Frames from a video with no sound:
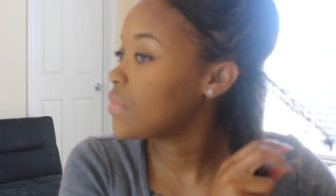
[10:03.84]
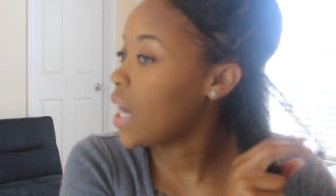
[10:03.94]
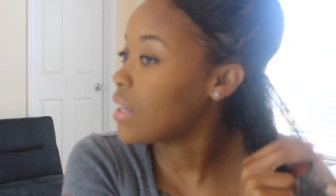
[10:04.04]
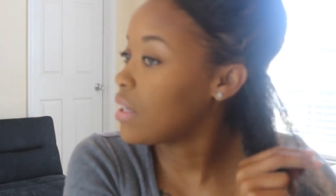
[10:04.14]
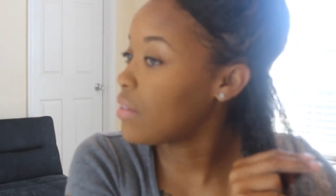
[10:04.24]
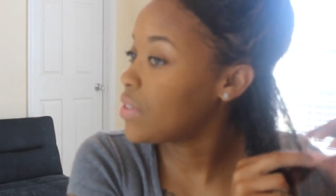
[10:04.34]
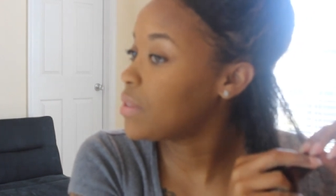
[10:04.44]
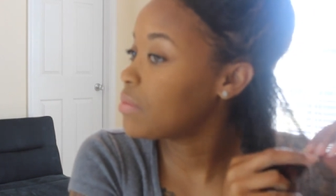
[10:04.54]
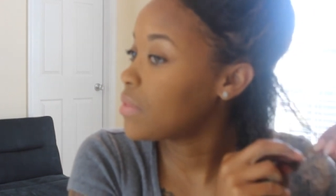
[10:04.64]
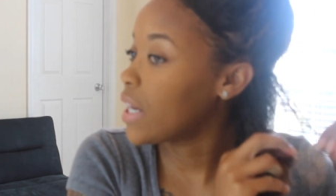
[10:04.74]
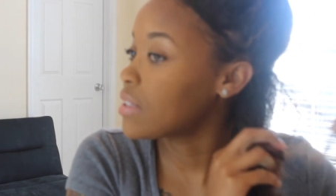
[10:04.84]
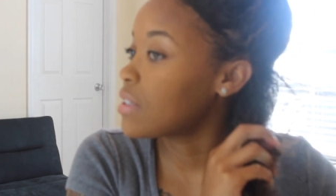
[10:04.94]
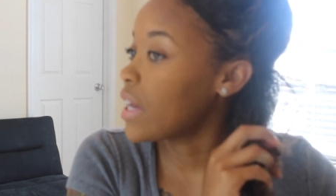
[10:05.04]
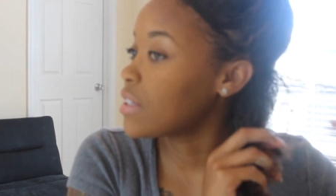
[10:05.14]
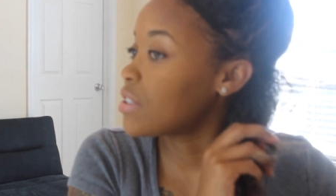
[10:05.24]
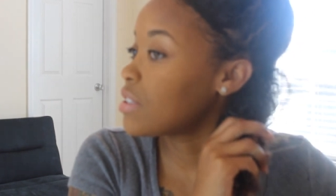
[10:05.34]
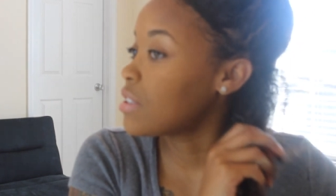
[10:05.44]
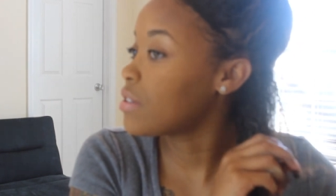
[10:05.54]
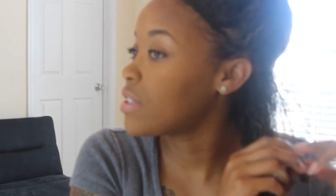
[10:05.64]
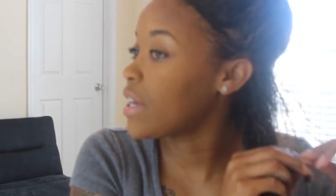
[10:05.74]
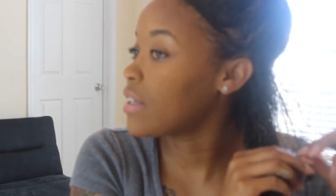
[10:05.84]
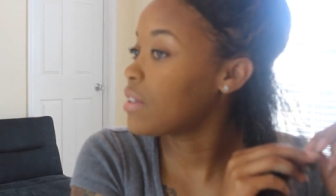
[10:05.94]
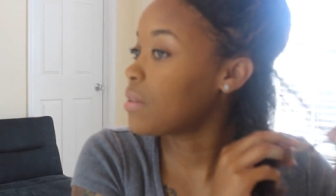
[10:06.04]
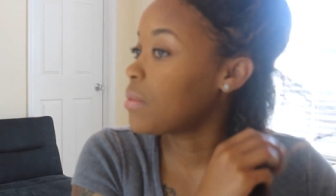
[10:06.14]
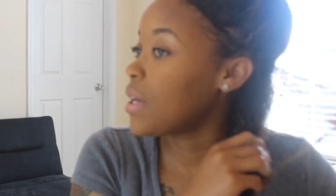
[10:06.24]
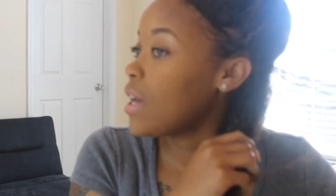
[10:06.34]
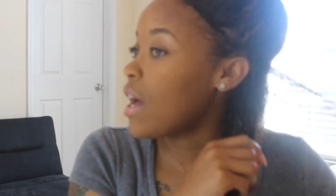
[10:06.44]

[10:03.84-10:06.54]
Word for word: I love them I actually still take them